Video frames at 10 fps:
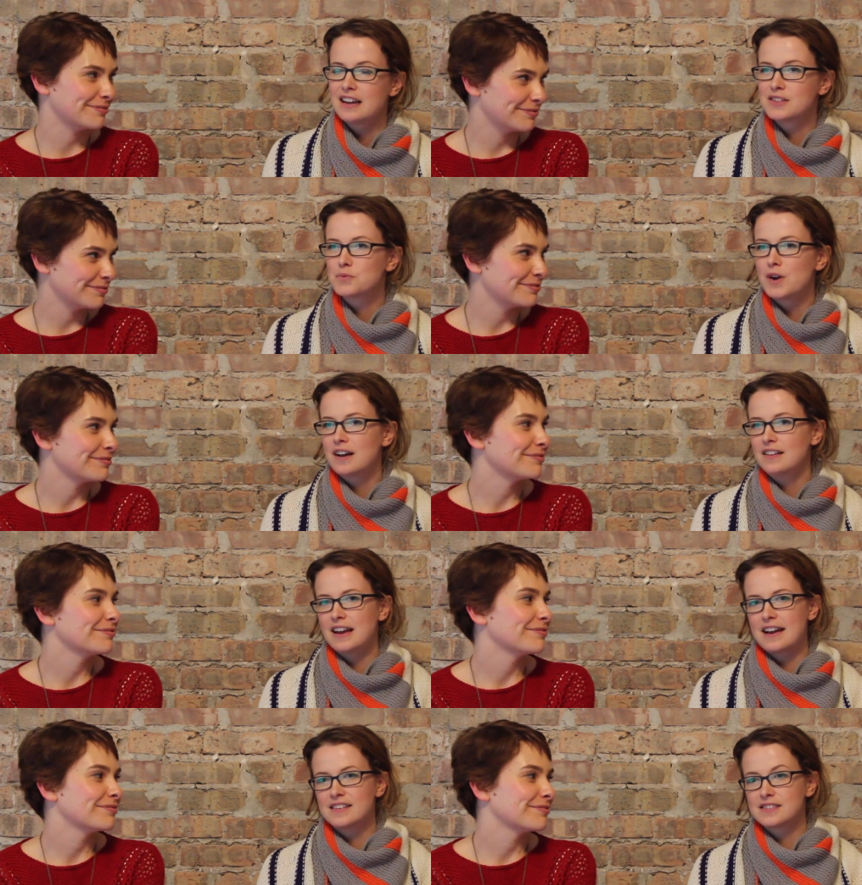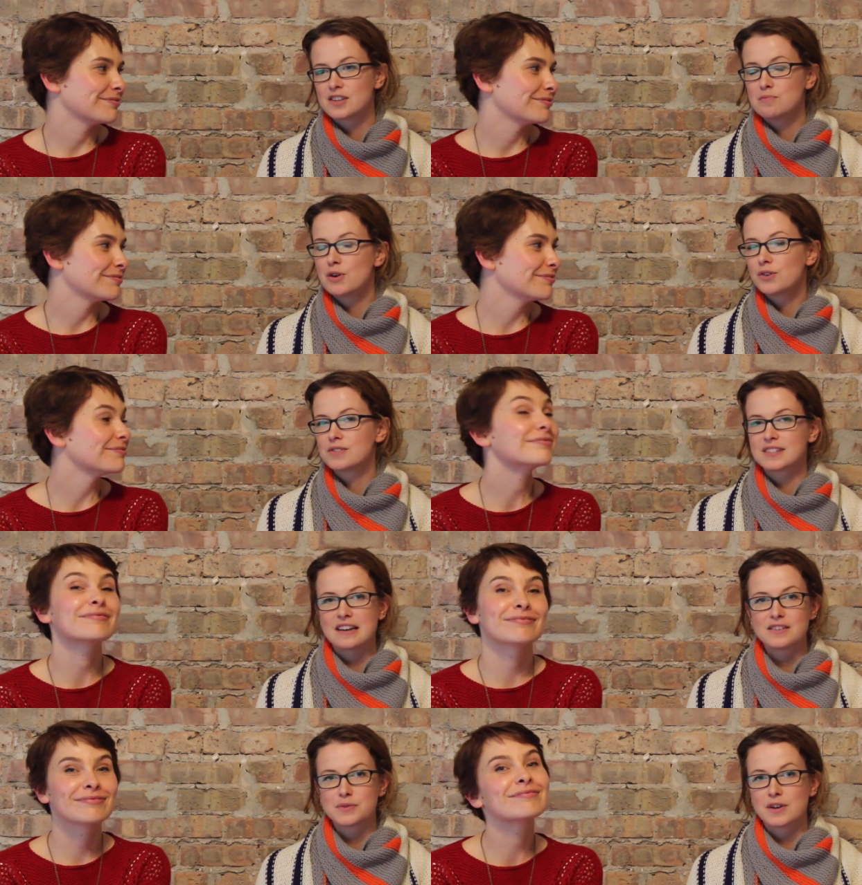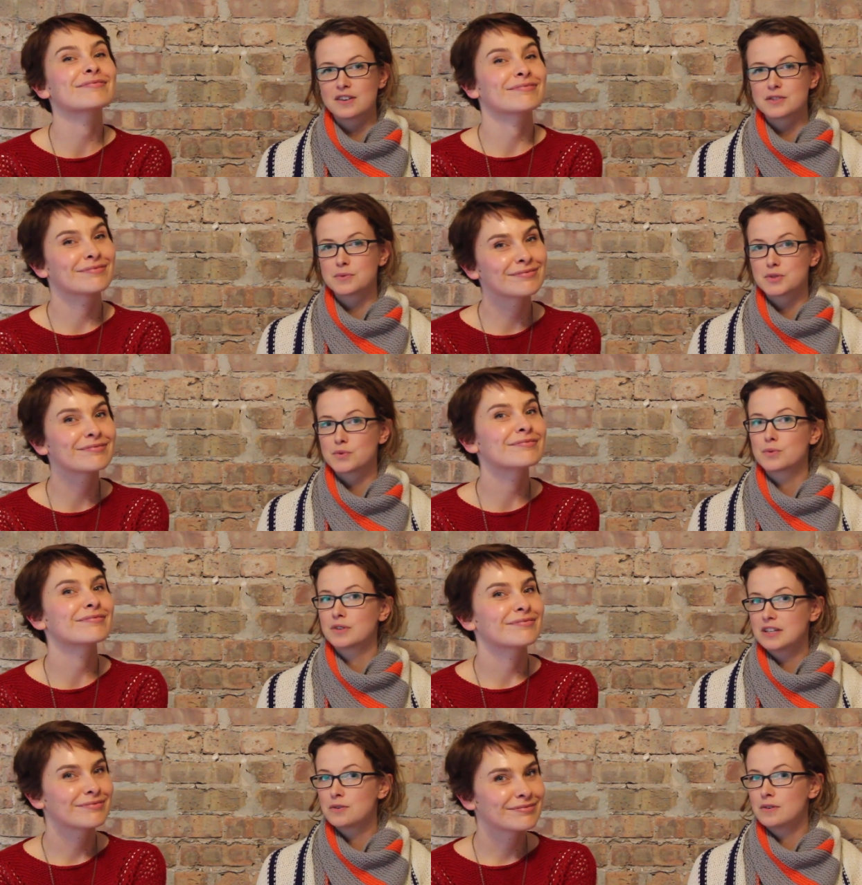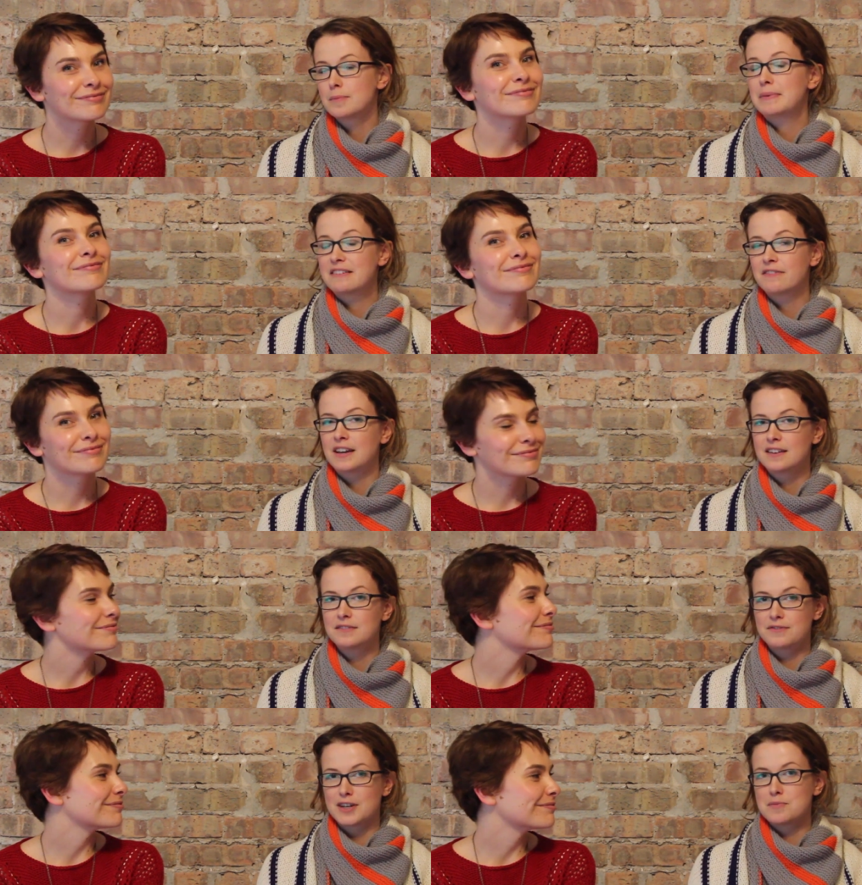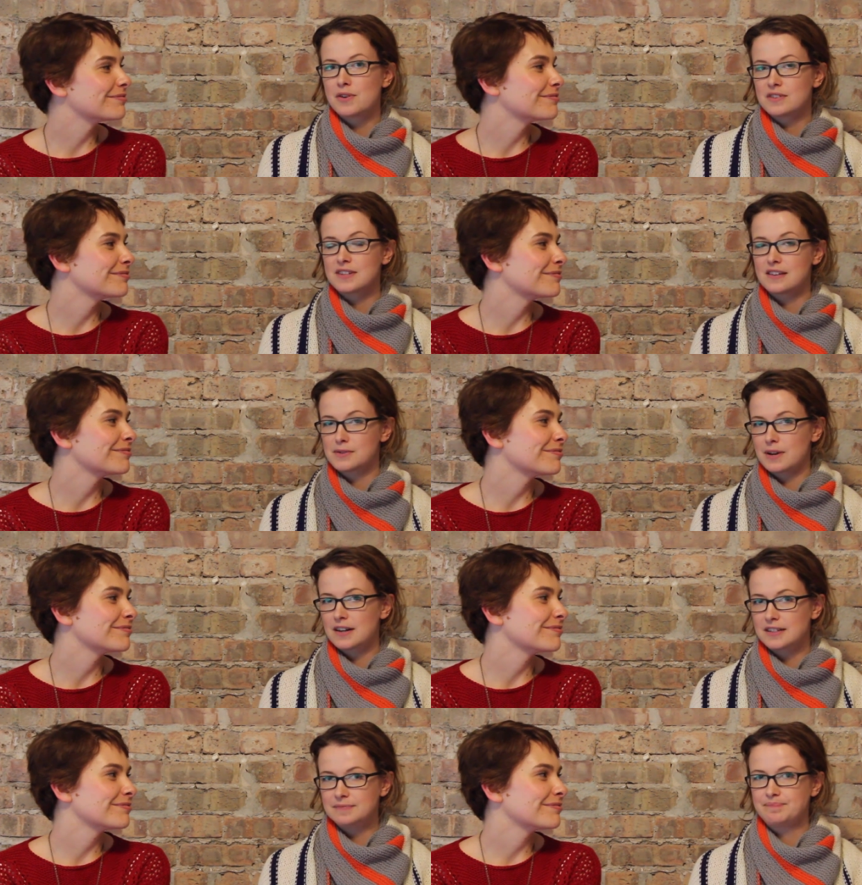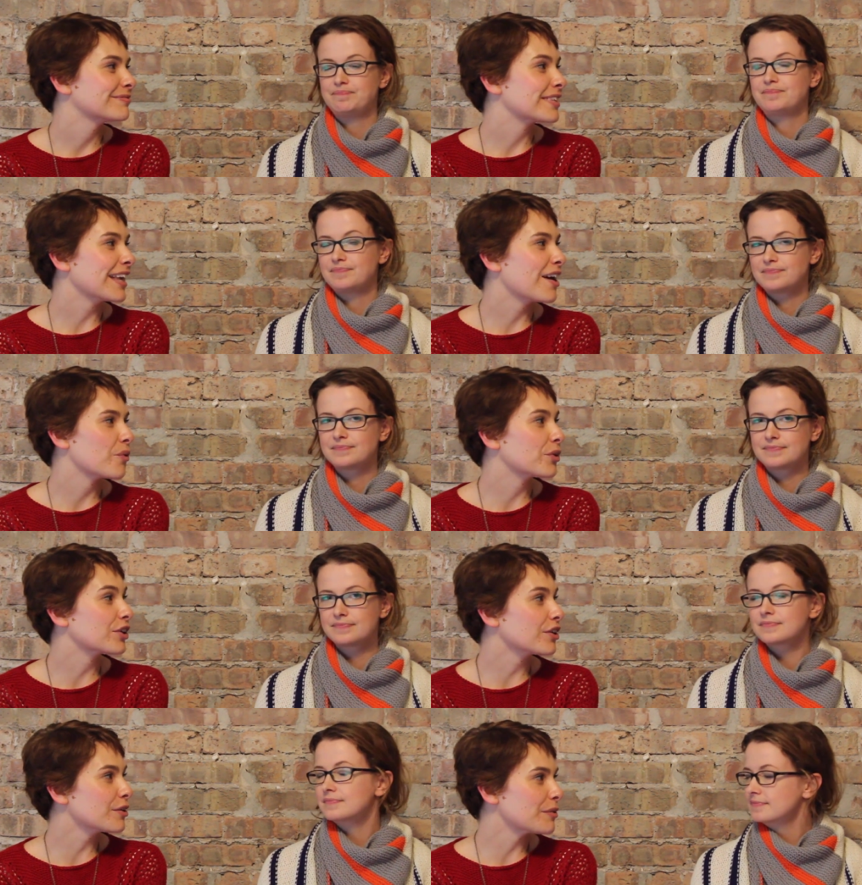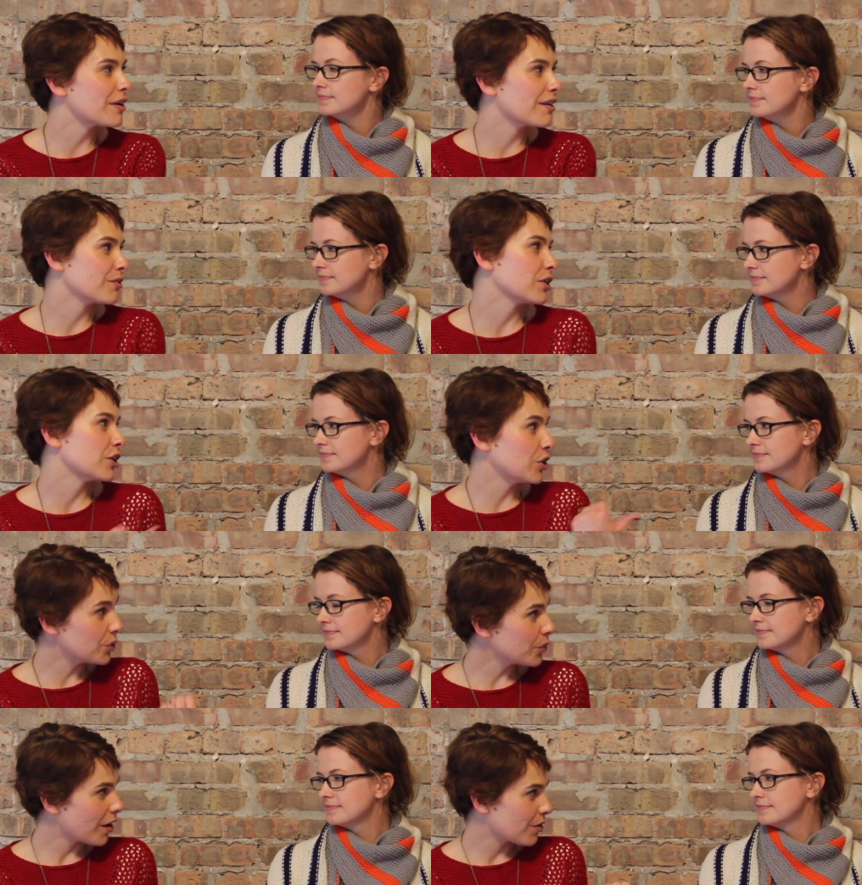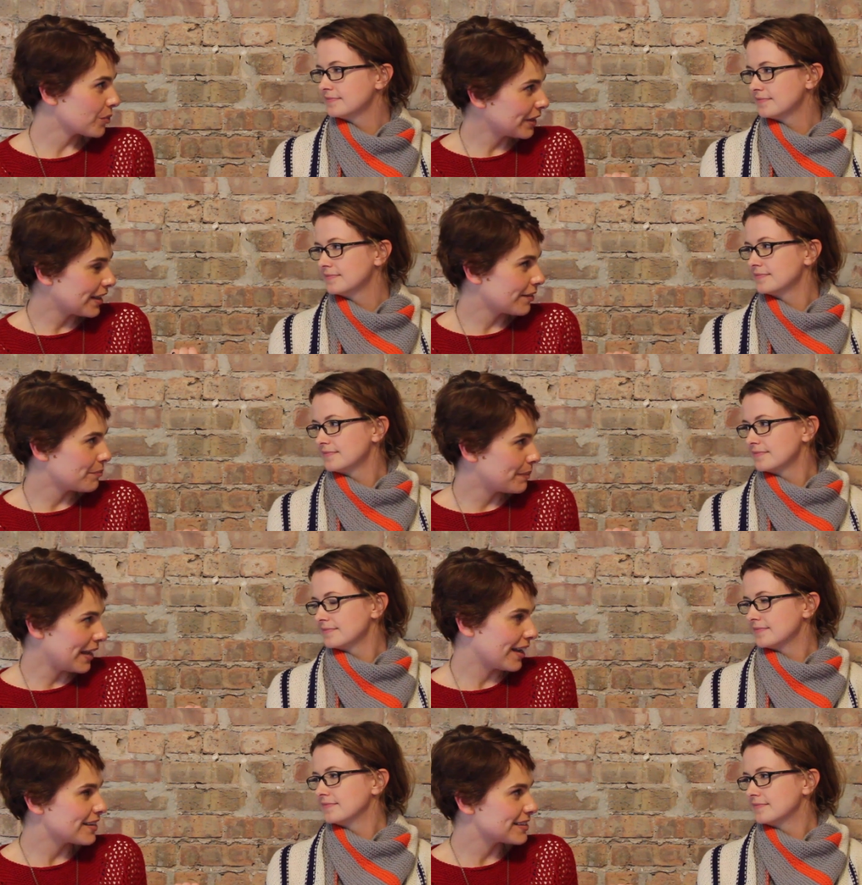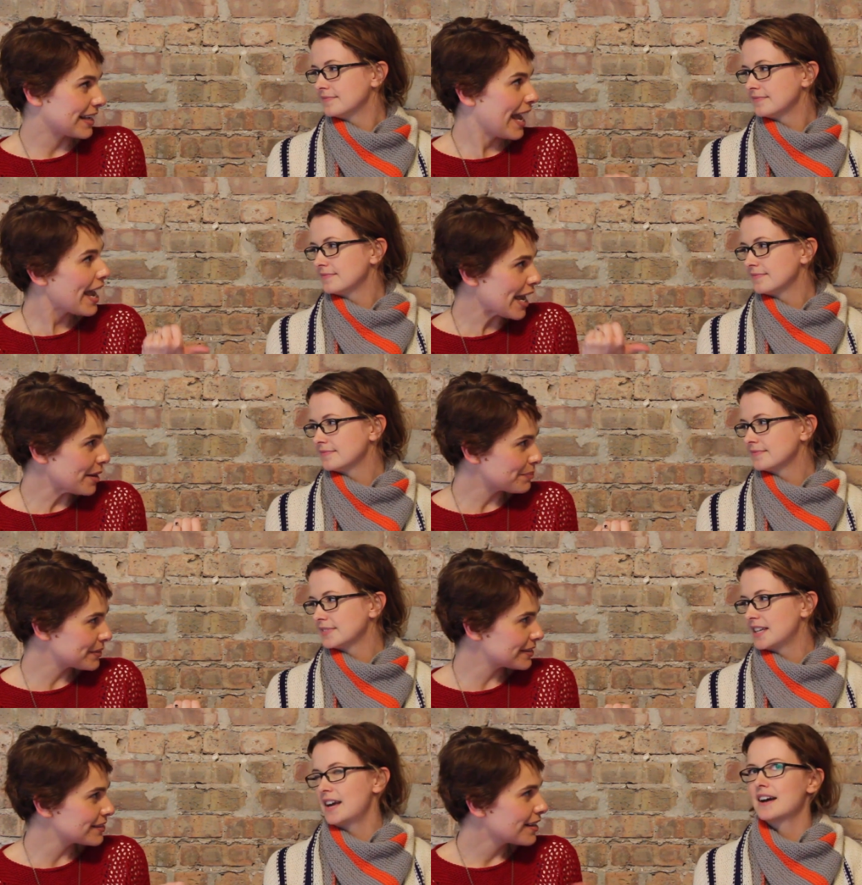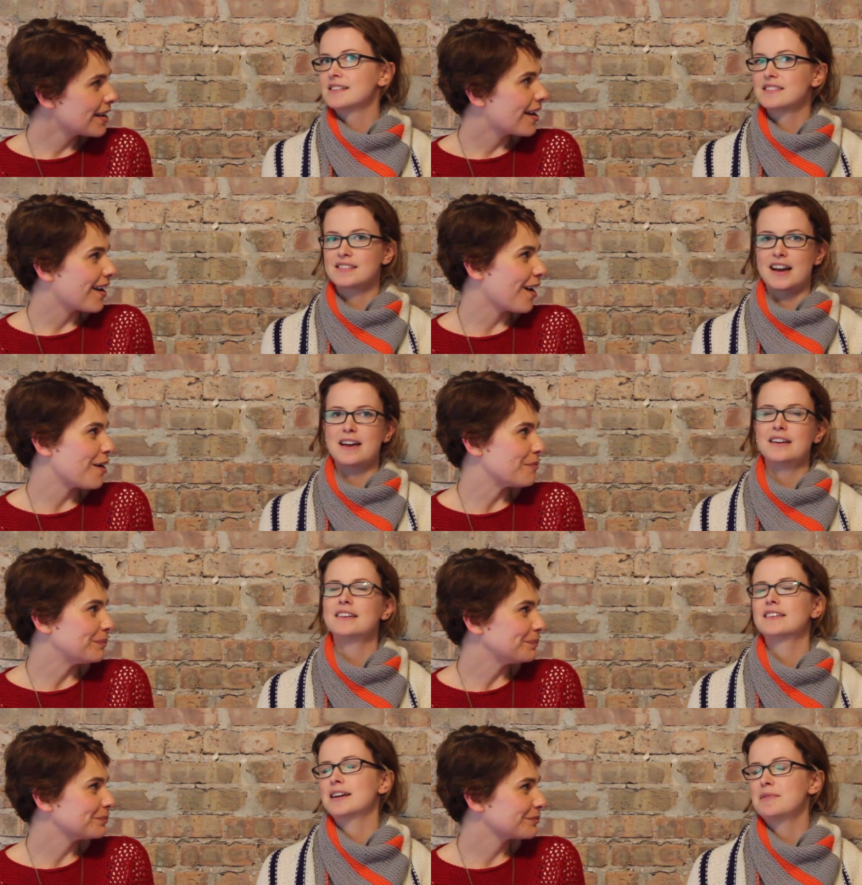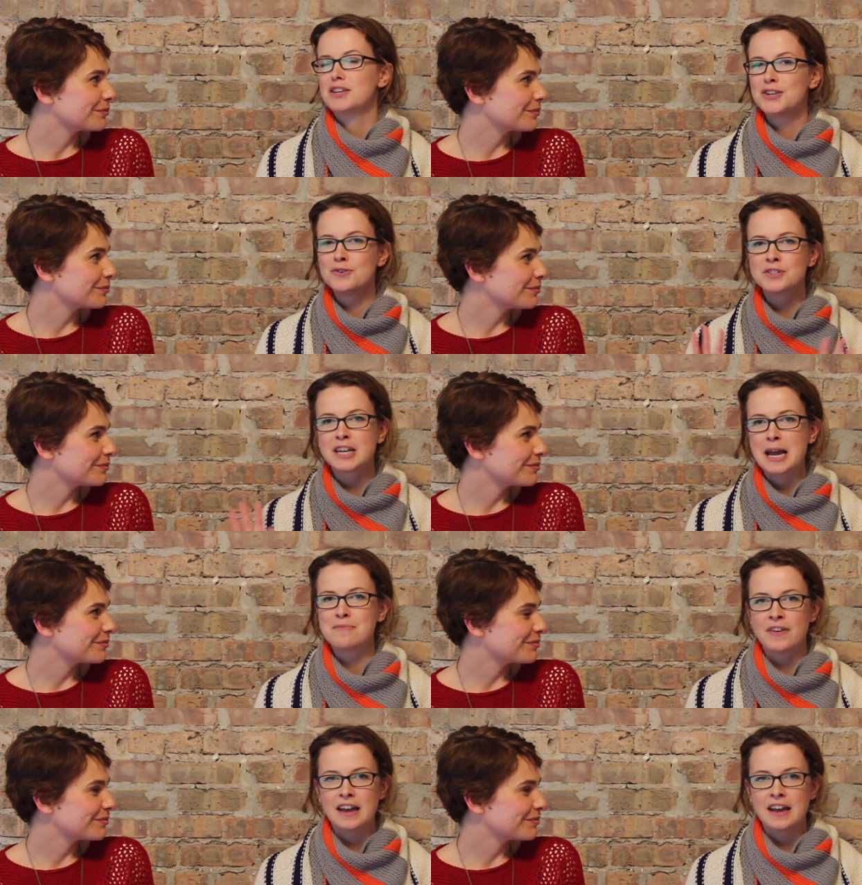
Speaker 1: as well as kimono style sweaters, which were really cool. Big fan of the kimono style sweater.
Speaker 2: Yeah, well, you're you are really big into capes. Yes, um,
Speaker 1: I, I'm a huge cape